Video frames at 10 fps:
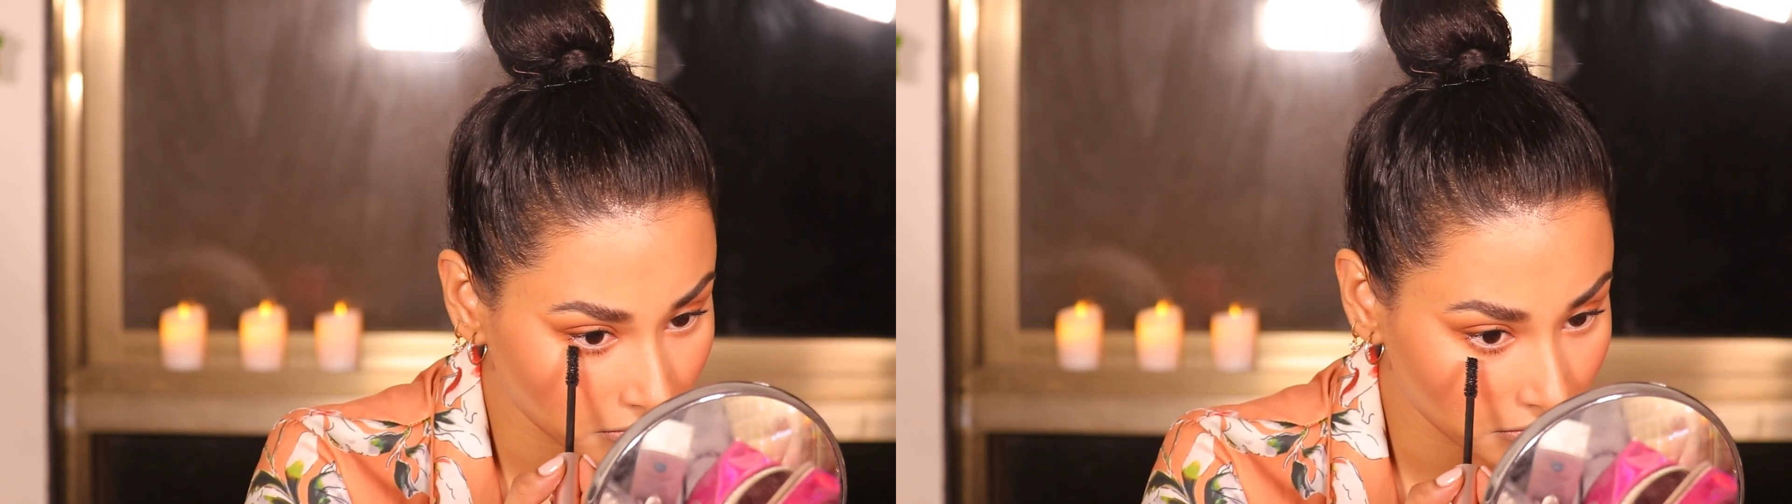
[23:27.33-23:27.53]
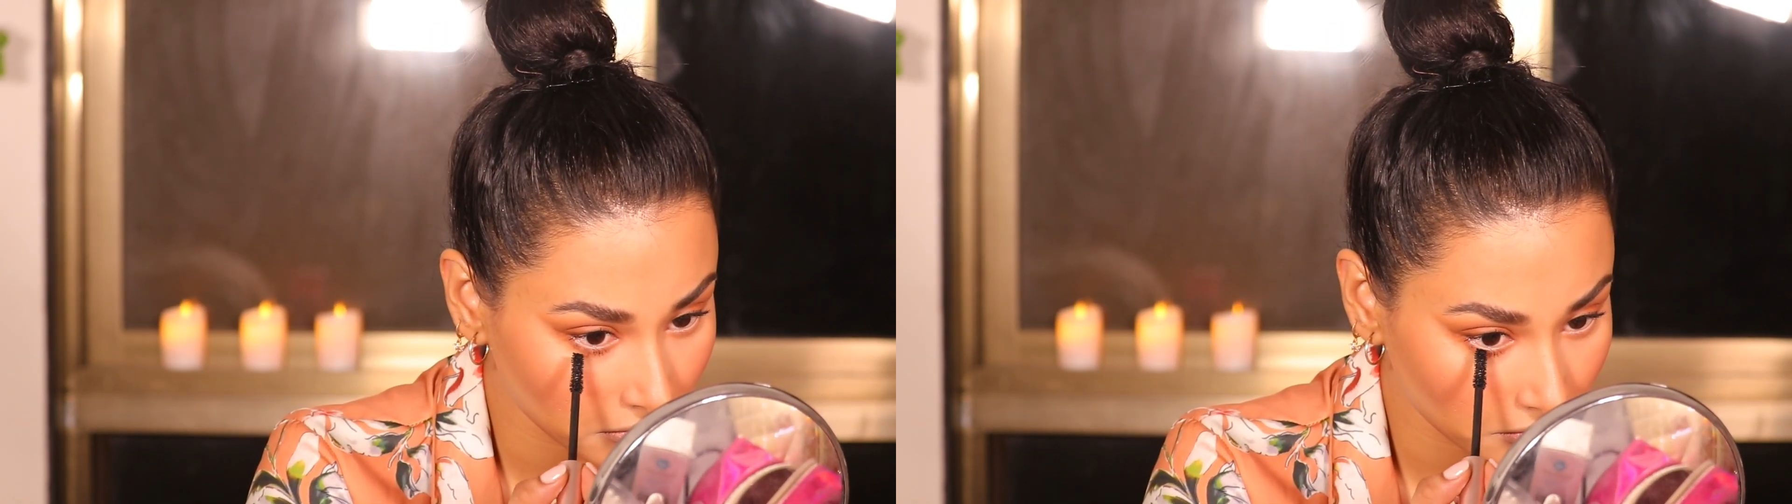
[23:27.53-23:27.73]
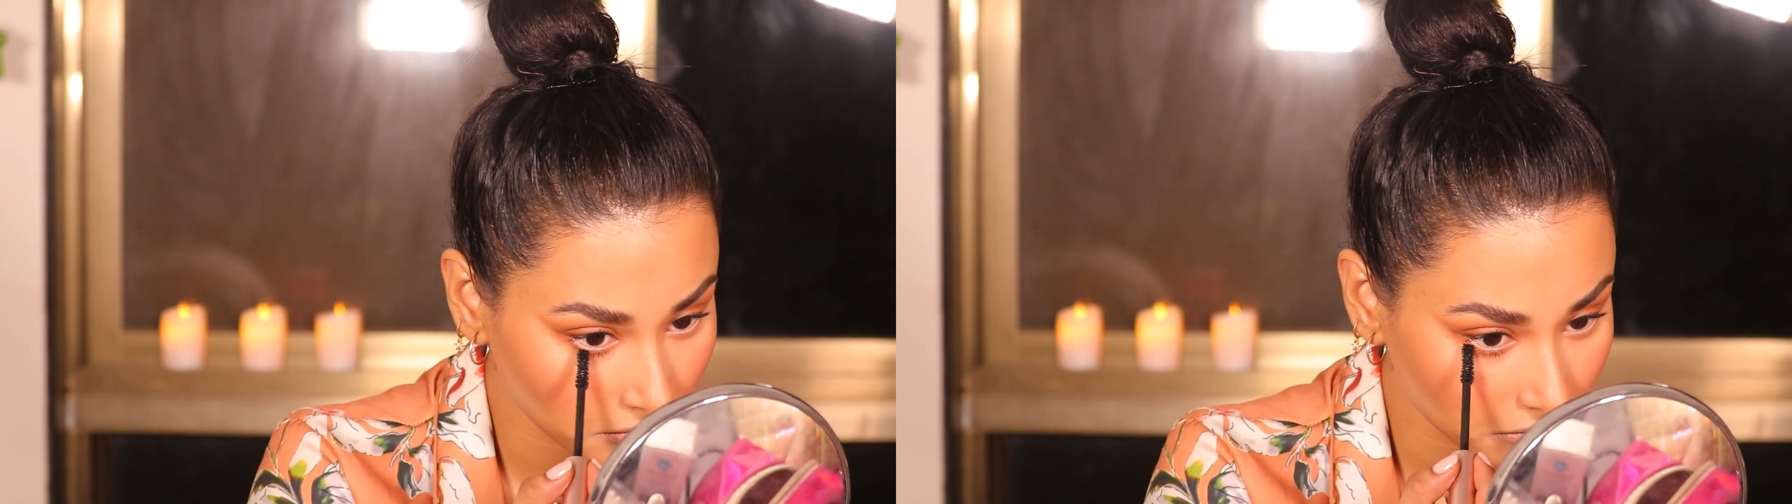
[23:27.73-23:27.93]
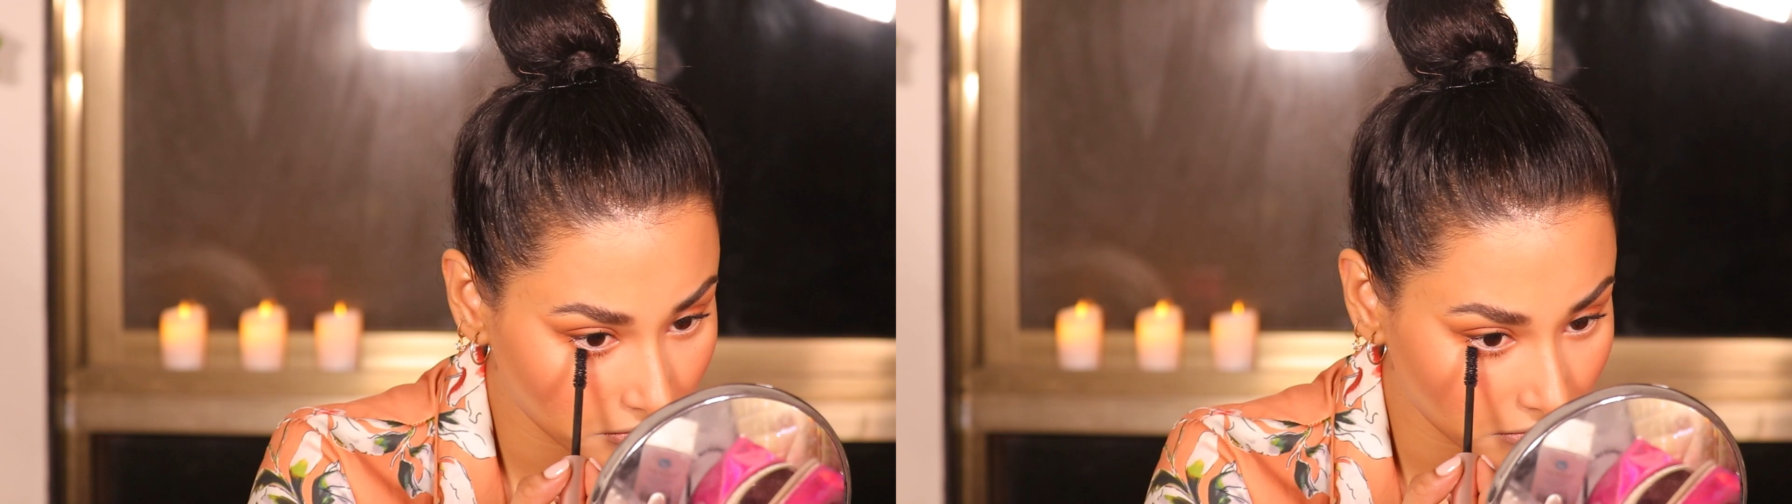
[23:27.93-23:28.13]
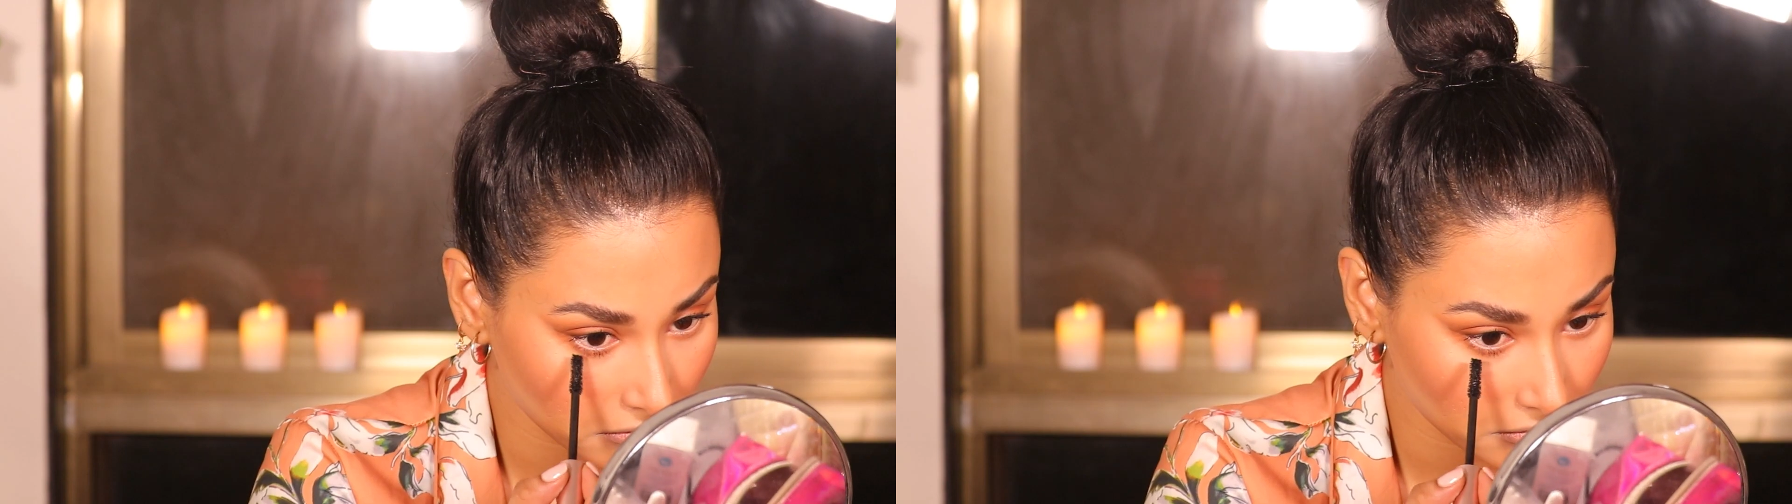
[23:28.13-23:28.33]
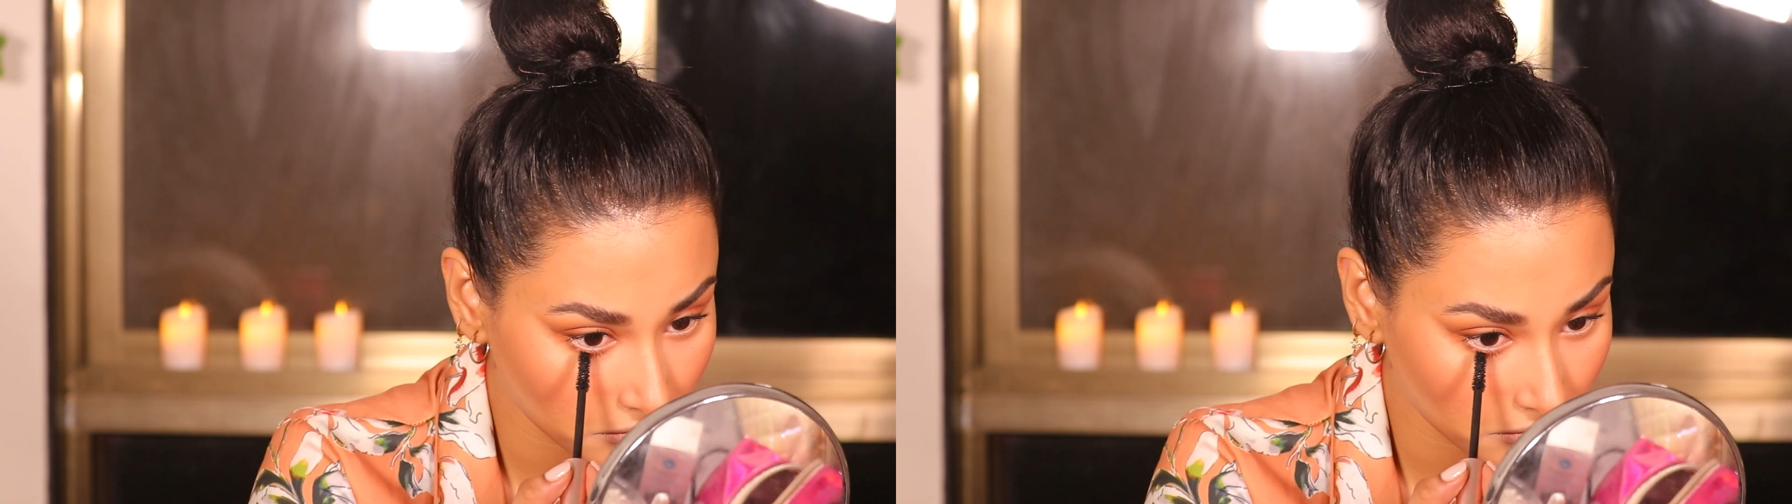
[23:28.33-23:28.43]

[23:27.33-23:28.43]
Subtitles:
with the wand